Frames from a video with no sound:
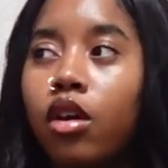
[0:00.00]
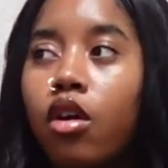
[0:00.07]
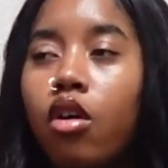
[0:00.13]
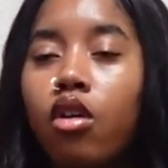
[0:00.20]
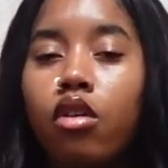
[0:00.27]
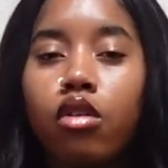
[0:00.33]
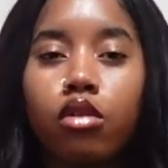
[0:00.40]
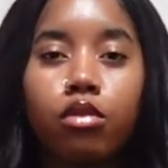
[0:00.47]

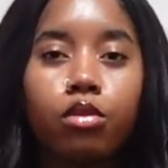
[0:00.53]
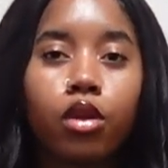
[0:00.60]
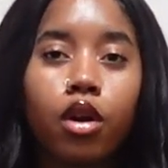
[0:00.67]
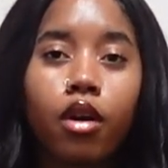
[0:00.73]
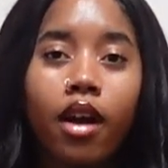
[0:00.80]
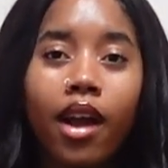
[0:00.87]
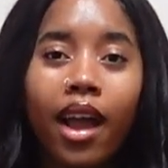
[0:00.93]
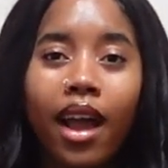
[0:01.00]
oh, bro,
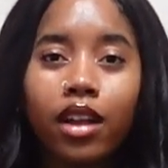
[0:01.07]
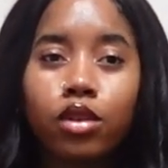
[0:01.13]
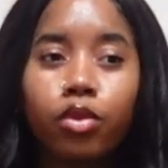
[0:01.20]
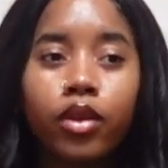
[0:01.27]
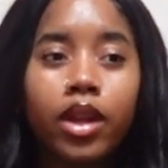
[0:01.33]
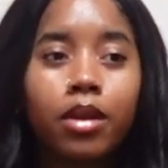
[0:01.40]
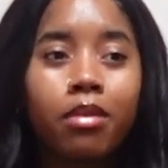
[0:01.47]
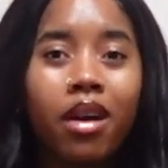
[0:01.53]
I got
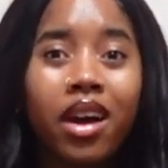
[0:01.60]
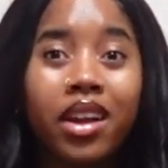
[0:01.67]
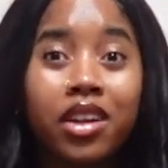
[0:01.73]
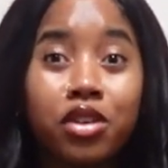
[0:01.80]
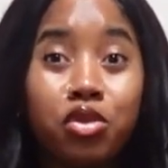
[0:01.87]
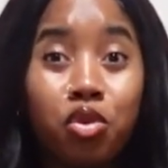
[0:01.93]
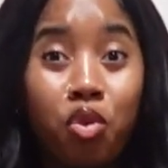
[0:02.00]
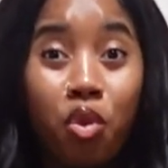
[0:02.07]
20 bodies.
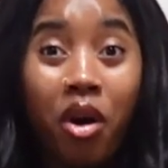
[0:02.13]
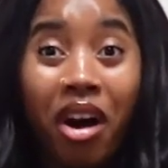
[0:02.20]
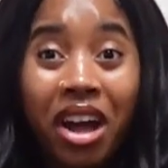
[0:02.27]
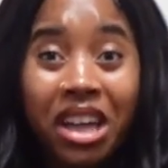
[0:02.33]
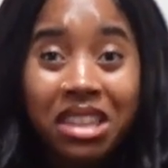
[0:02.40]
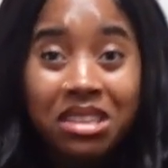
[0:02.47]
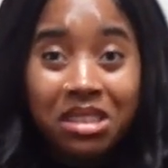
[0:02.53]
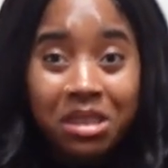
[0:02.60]
You
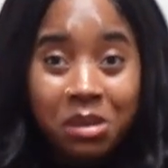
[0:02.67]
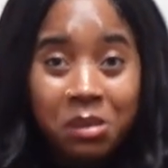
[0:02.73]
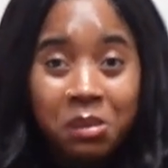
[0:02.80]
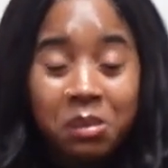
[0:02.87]
what?